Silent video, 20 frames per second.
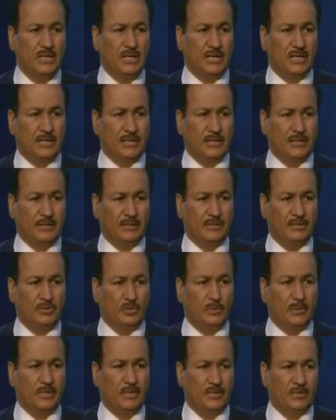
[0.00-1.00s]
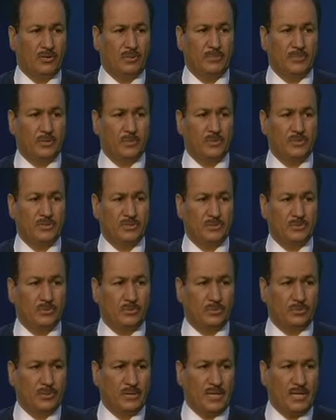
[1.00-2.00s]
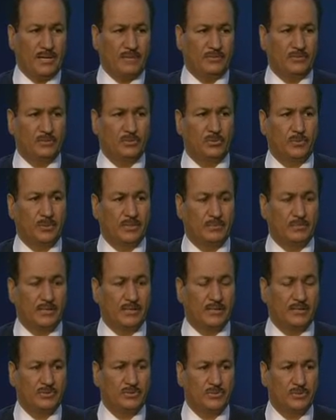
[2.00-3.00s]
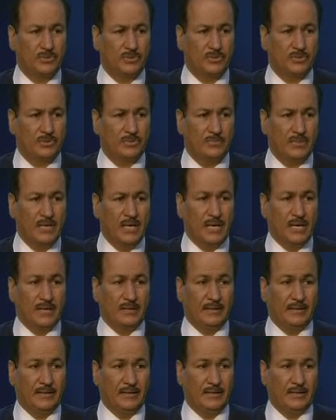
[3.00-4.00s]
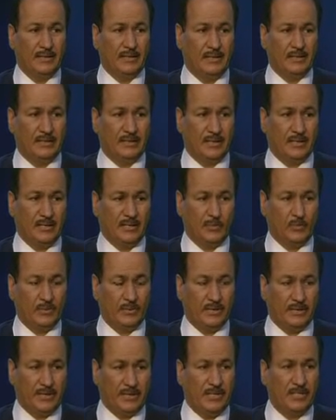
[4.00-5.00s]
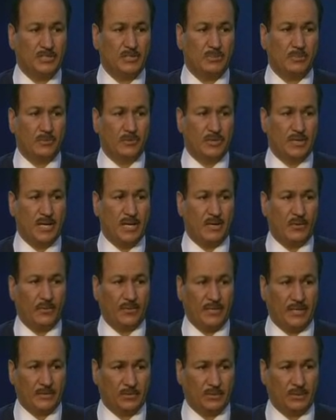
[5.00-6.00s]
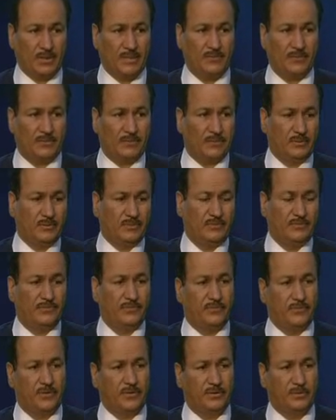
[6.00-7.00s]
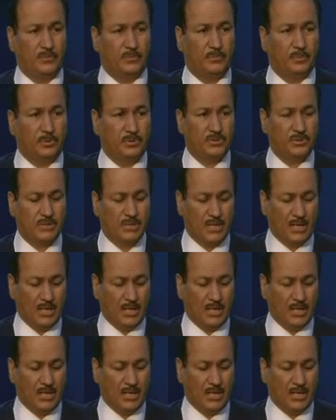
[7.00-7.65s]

The Dubai government wants to have the 20 million tourism, and with an expo now, that will give it a further boost.